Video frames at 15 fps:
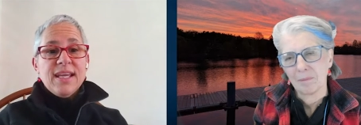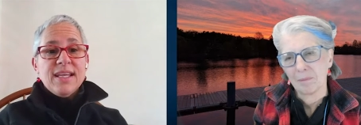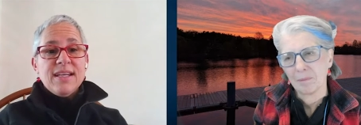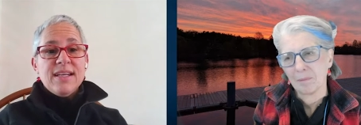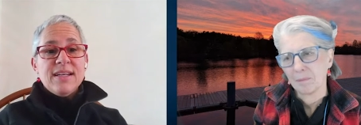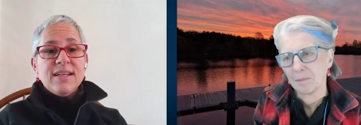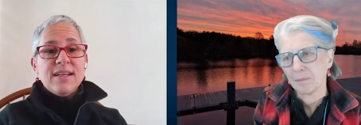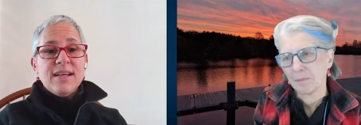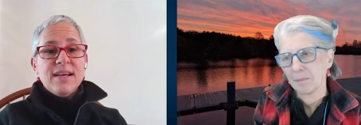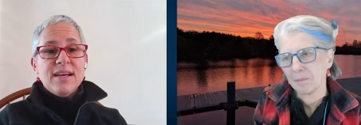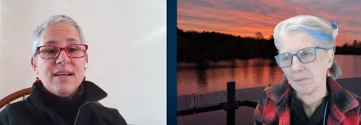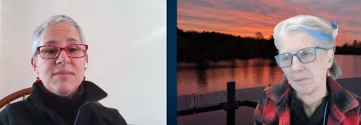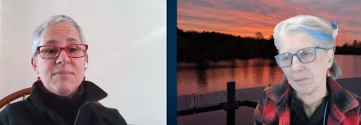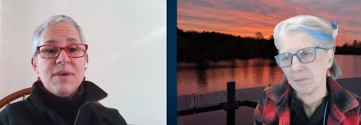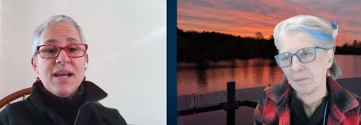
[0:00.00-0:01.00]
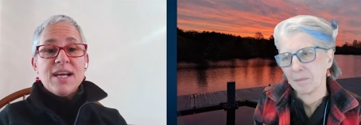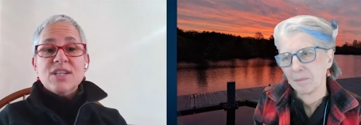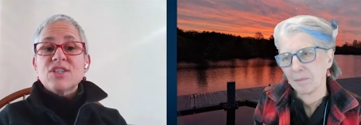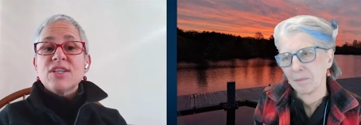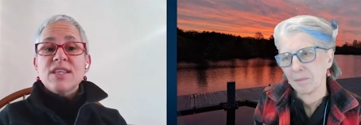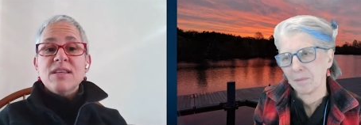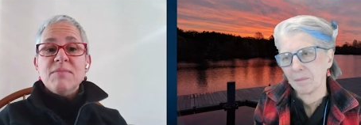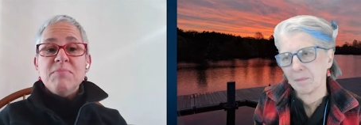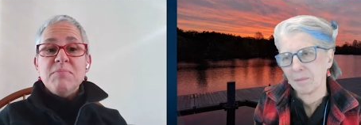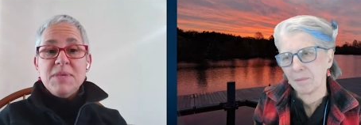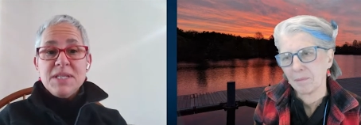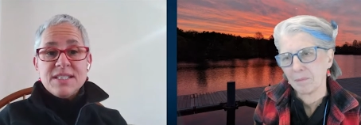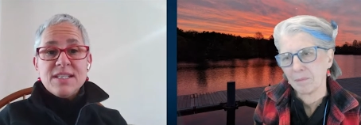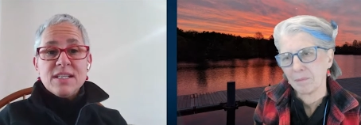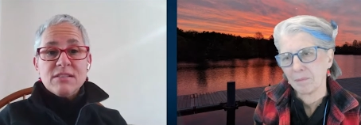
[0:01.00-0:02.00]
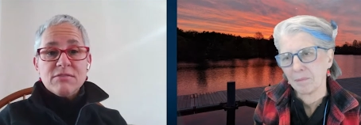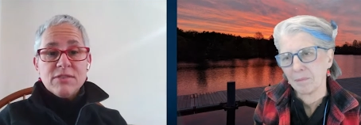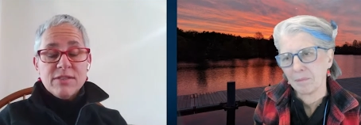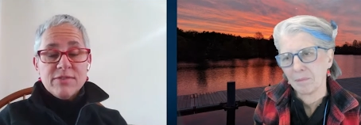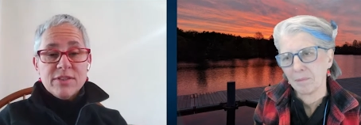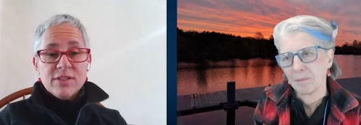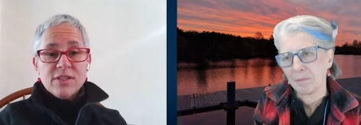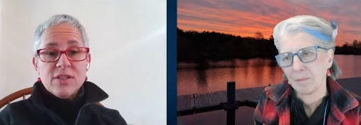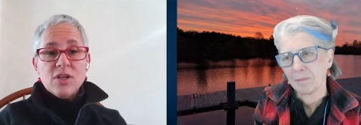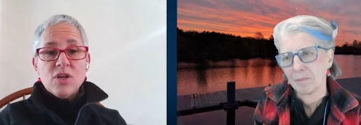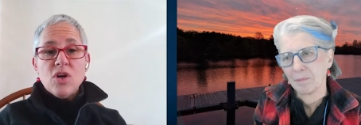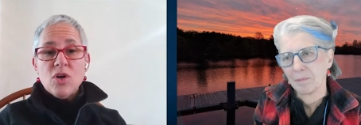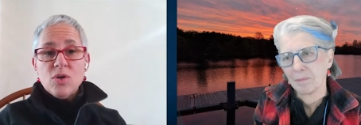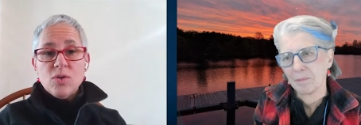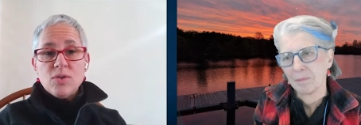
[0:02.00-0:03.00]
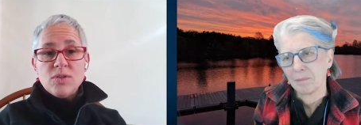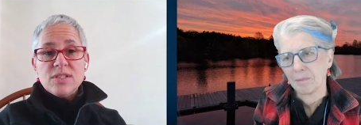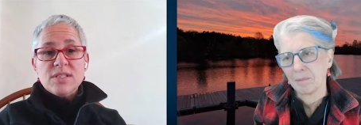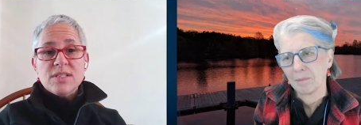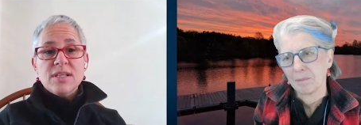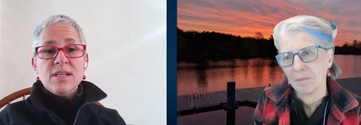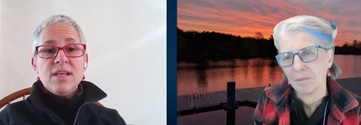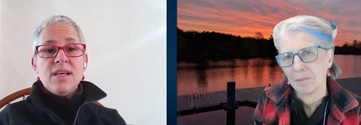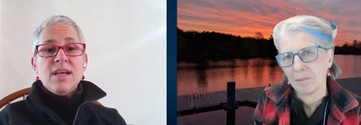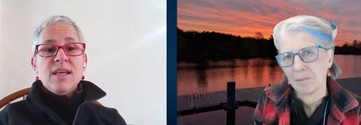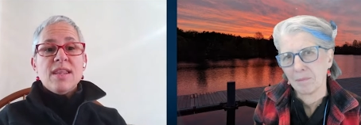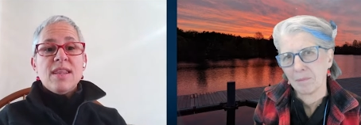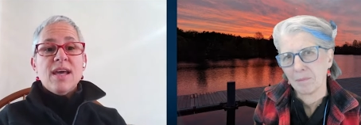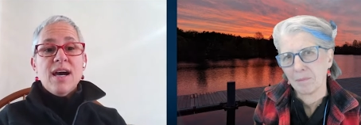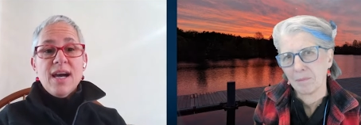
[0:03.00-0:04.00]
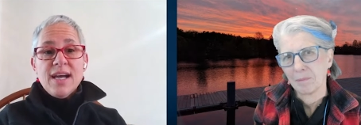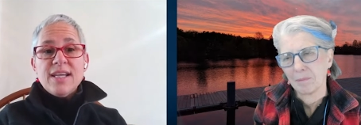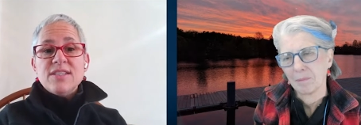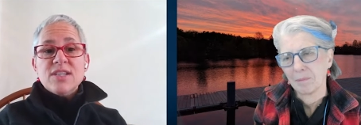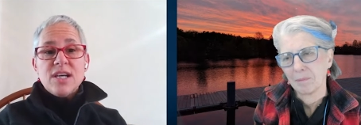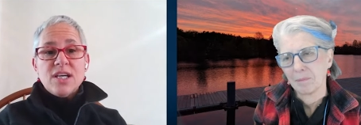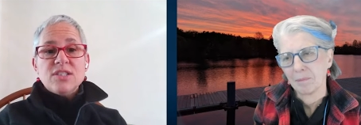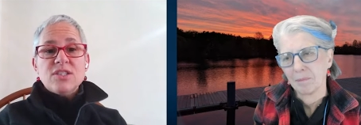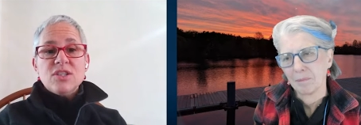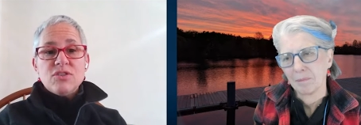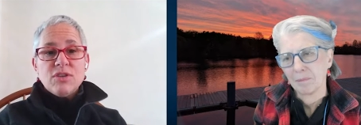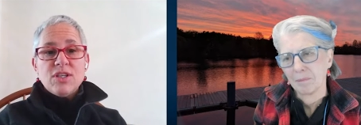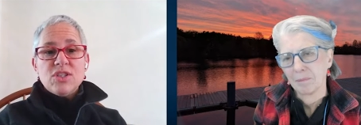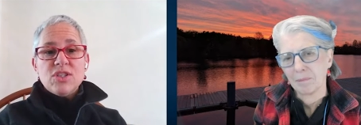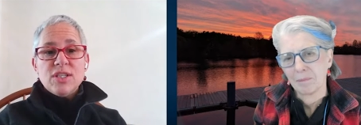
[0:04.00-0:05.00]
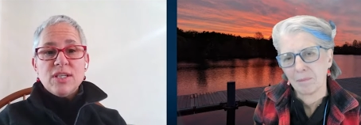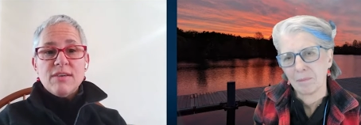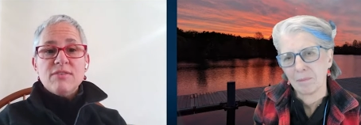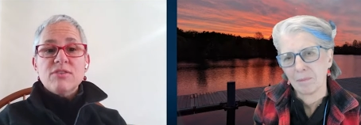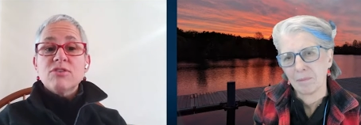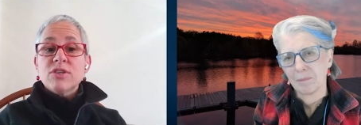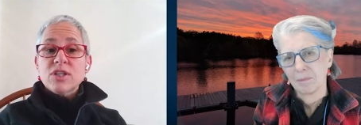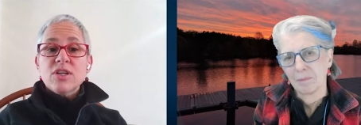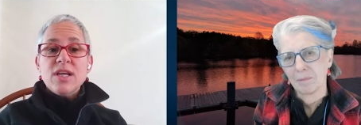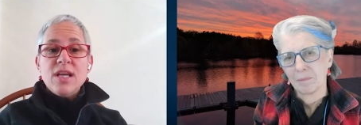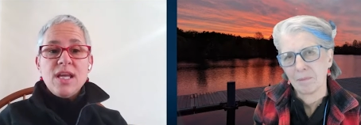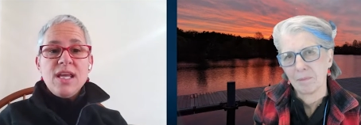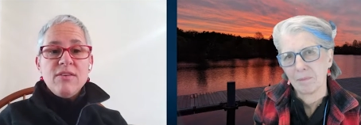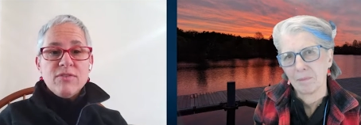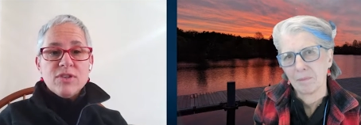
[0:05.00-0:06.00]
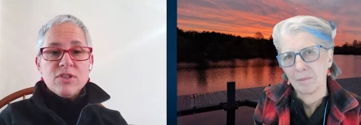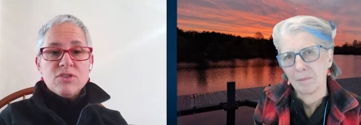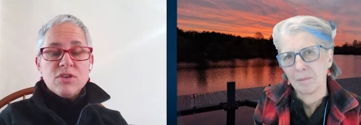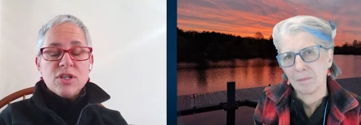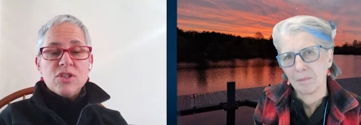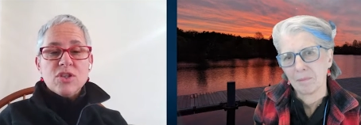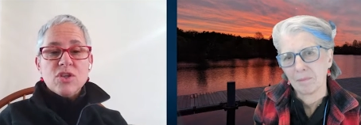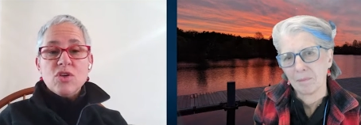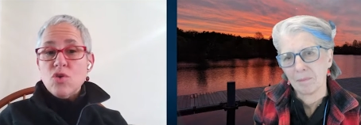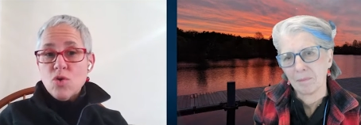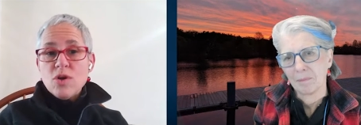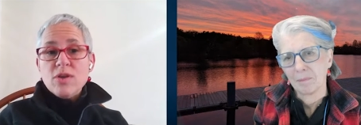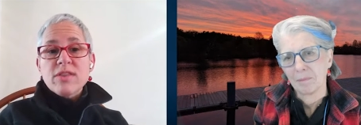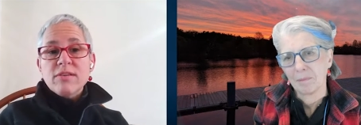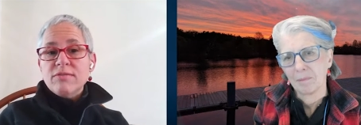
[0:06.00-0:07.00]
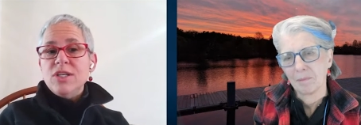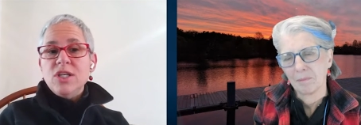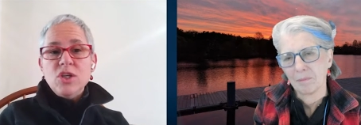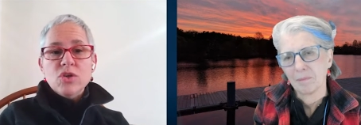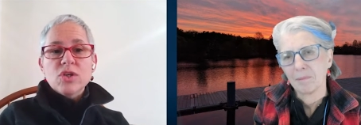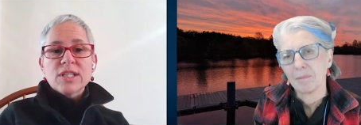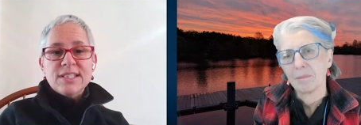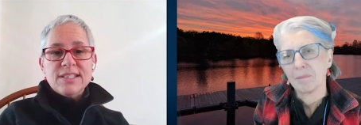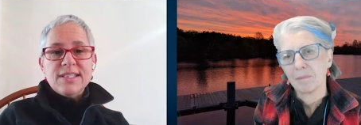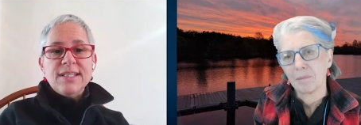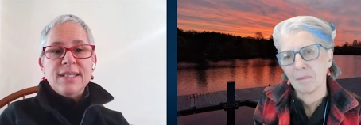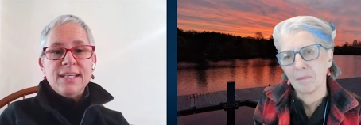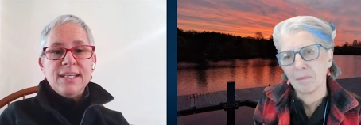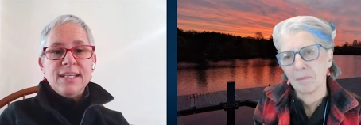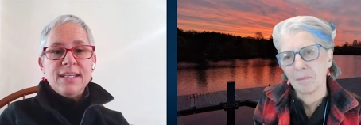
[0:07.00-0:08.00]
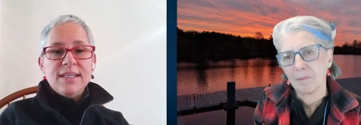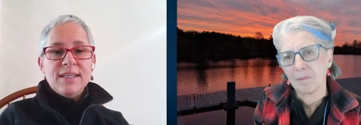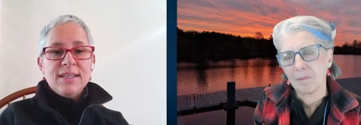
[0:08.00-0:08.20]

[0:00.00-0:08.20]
Speaker 1: And um, actually the Mystic River hosts the highest concentration of critical infrastructure north of New York City.